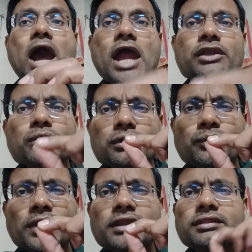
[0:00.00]
I told you
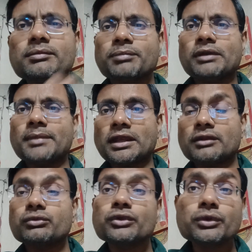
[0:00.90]
very simple
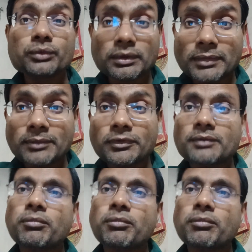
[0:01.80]
manner so you remember